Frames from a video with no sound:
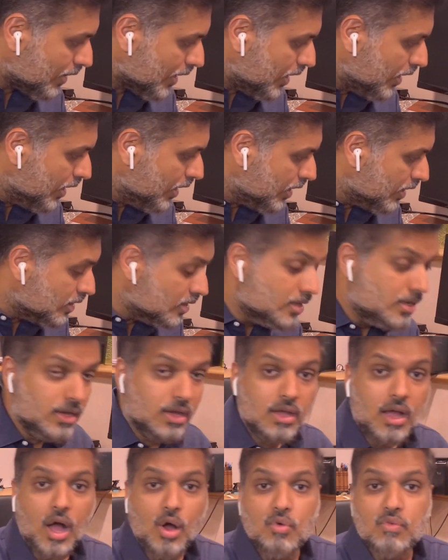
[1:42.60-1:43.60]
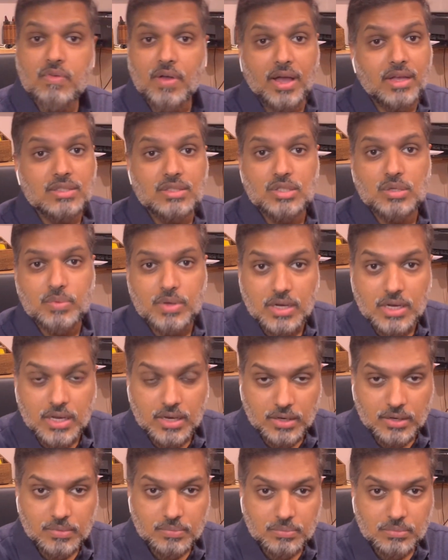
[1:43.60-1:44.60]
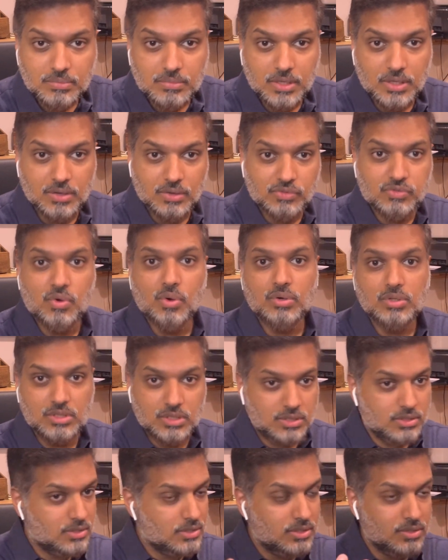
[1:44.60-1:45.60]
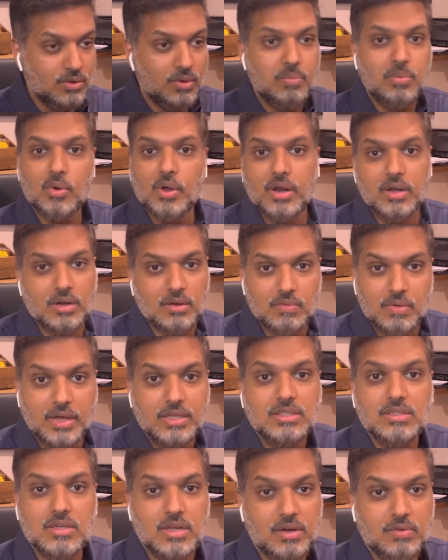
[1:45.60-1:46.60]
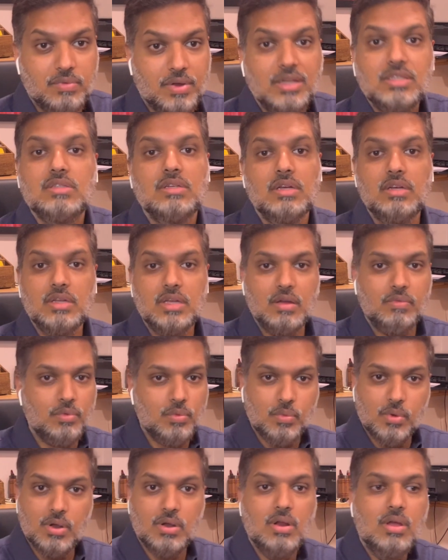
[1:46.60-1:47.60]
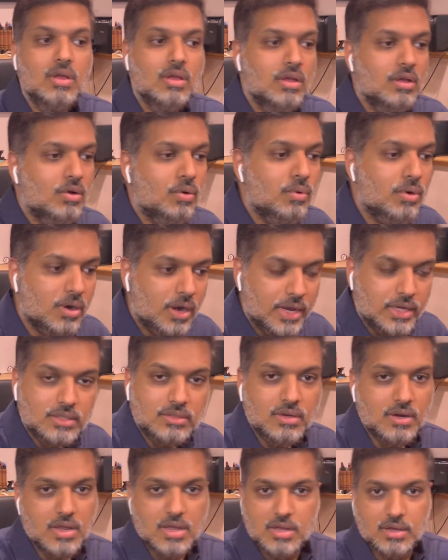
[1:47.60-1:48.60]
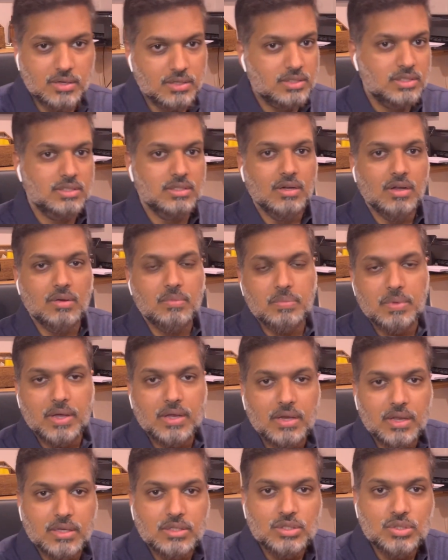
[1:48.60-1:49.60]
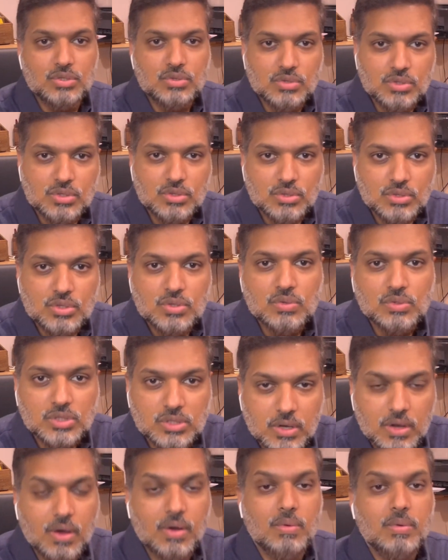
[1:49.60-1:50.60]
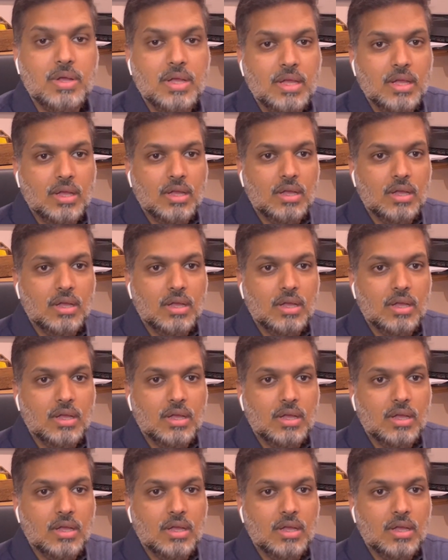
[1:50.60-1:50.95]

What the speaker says: And how fast do we need it? You know, of course, there's no point in vaccinating everyone over like 3 years. You know, that's too slow.